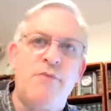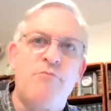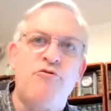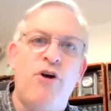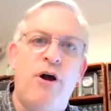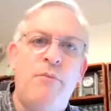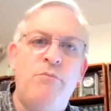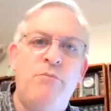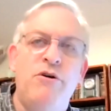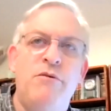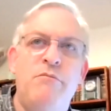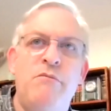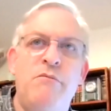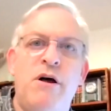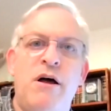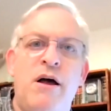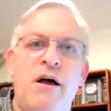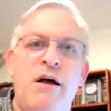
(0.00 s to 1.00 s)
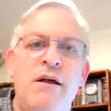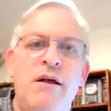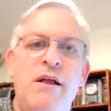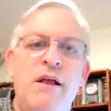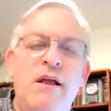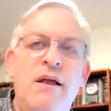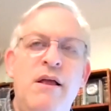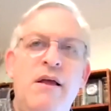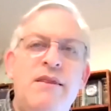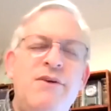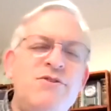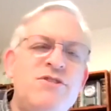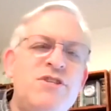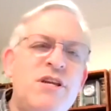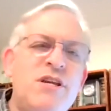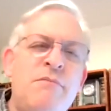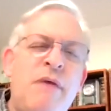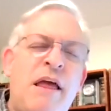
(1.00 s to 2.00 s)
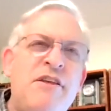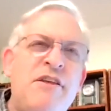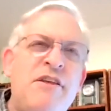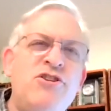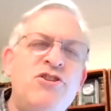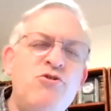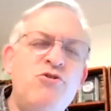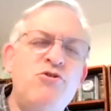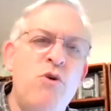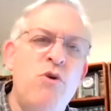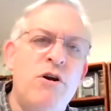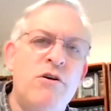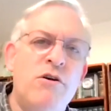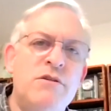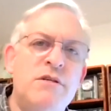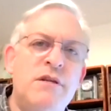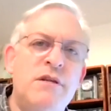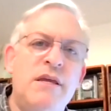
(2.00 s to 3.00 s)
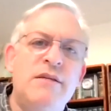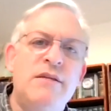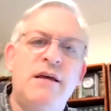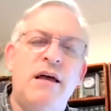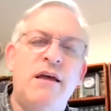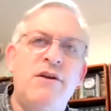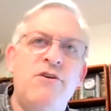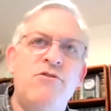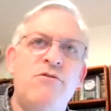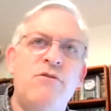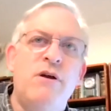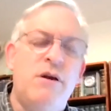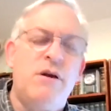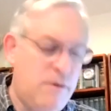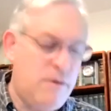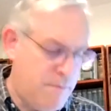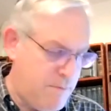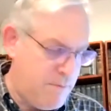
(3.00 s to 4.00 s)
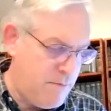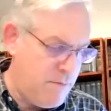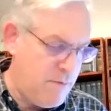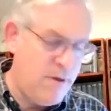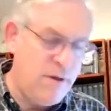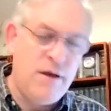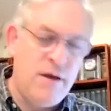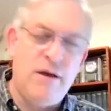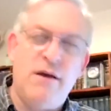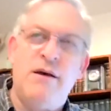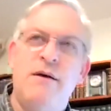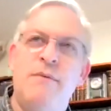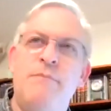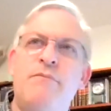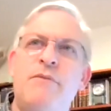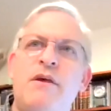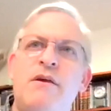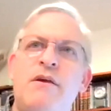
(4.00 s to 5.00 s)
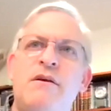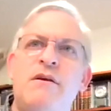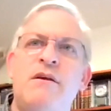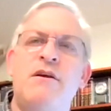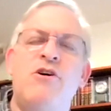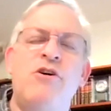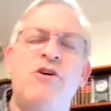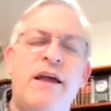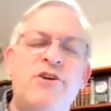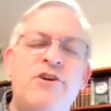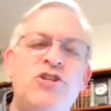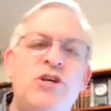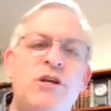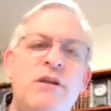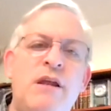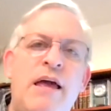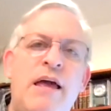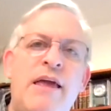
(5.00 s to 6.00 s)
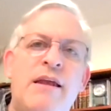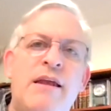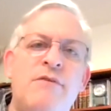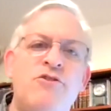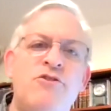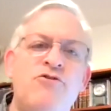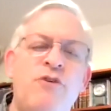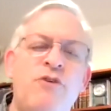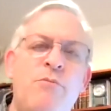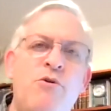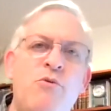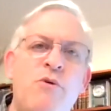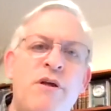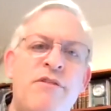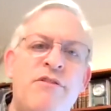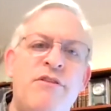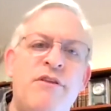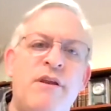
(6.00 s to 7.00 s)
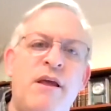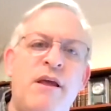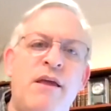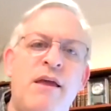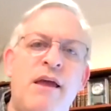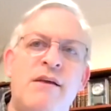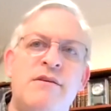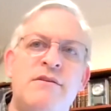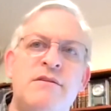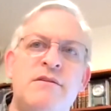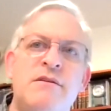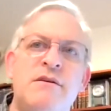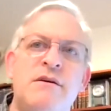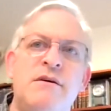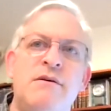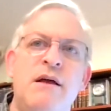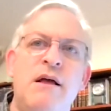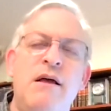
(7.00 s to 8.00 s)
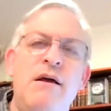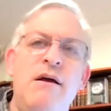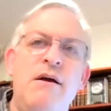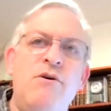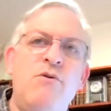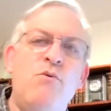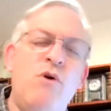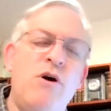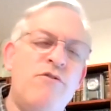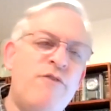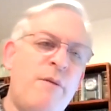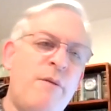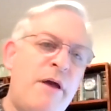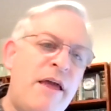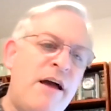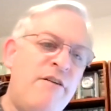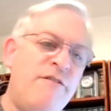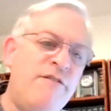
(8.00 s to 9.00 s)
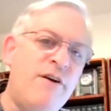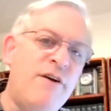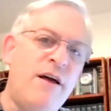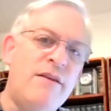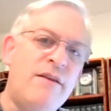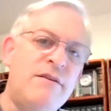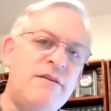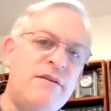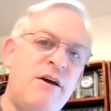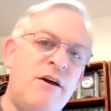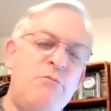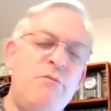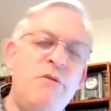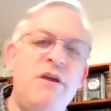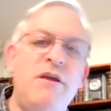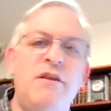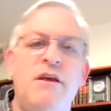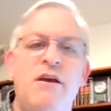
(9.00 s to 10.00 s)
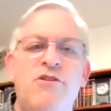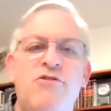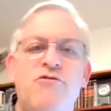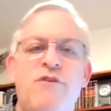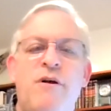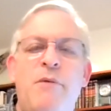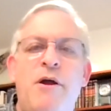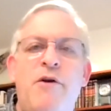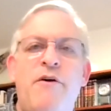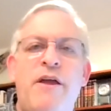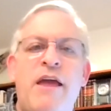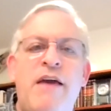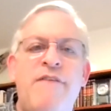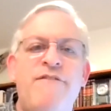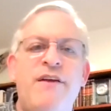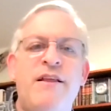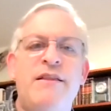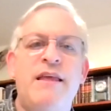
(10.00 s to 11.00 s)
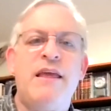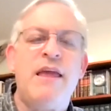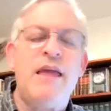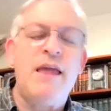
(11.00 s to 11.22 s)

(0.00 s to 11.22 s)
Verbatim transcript: It's not a problem. Uh, there was, I think, two words in the entire uh, um, collection I had trouble with, and I asked uh, one Rabbi Helfgott to help me, and the other Rabbi Rakeffet.